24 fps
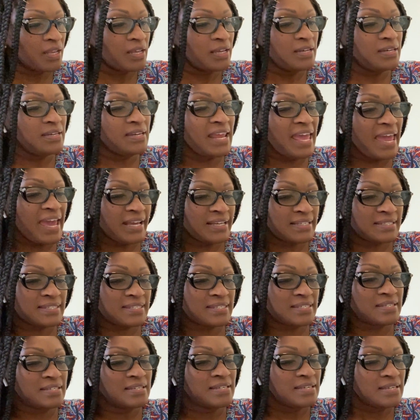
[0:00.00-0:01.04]

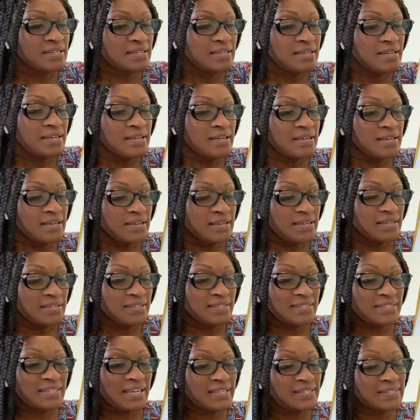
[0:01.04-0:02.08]
Next,
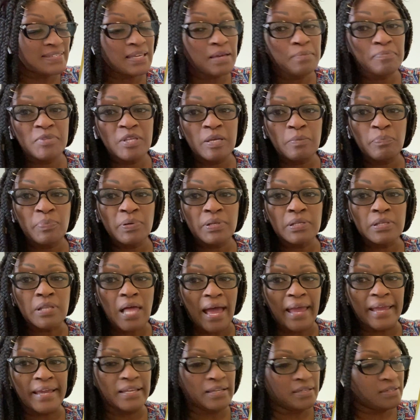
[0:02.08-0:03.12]
say something
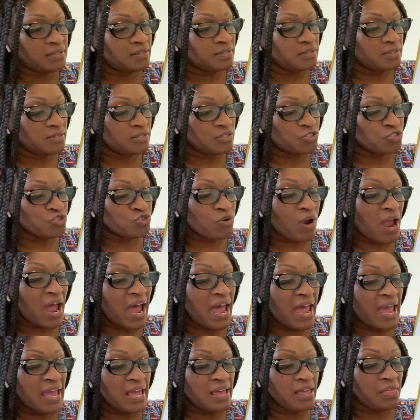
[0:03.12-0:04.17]
polite.
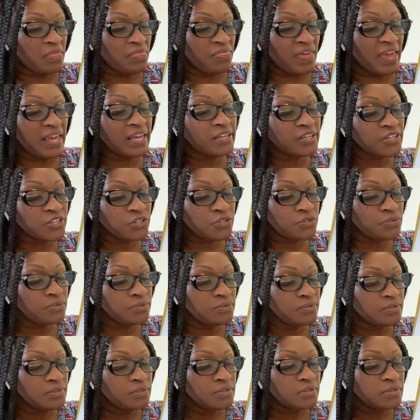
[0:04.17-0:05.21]
Try thank you,
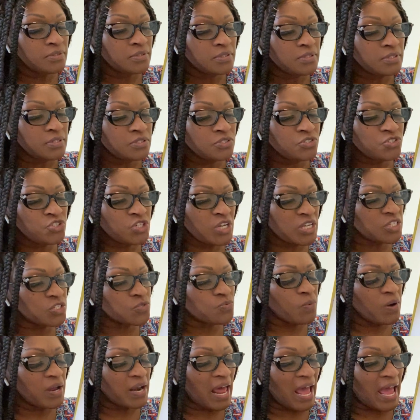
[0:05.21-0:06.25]
just
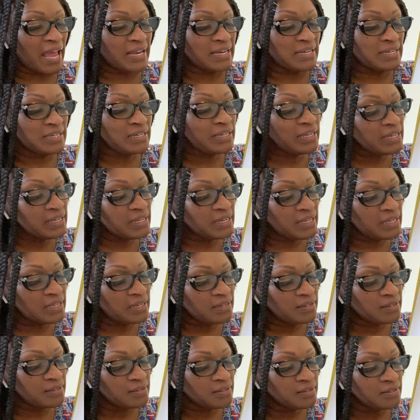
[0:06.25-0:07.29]
what I
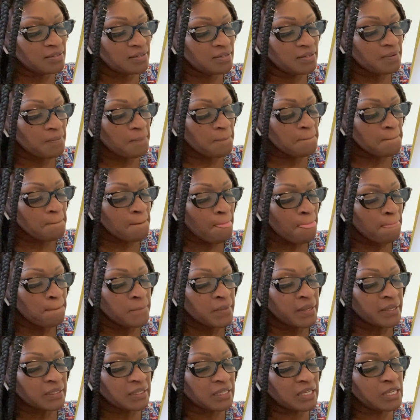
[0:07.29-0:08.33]
needed.
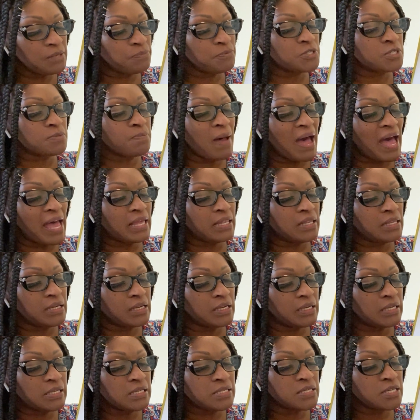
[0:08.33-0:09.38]
Keep smiling
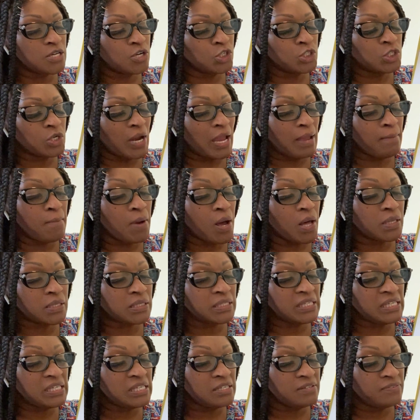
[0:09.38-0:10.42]
until grandma
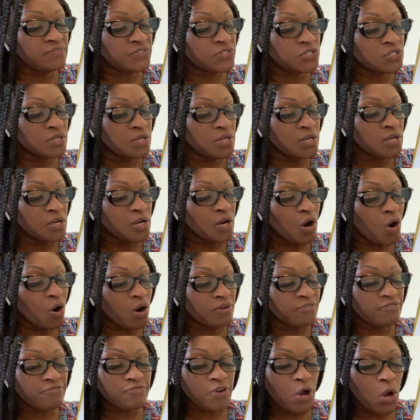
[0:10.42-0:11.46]
leaves or
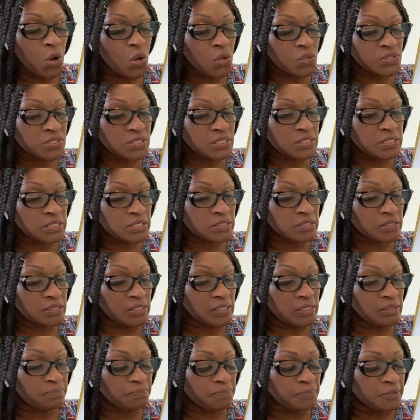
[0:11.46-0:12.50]
falls
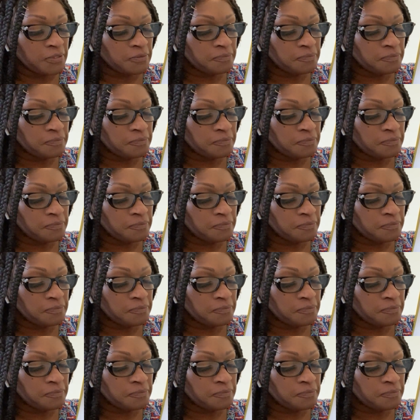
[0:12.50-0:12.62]
asleep.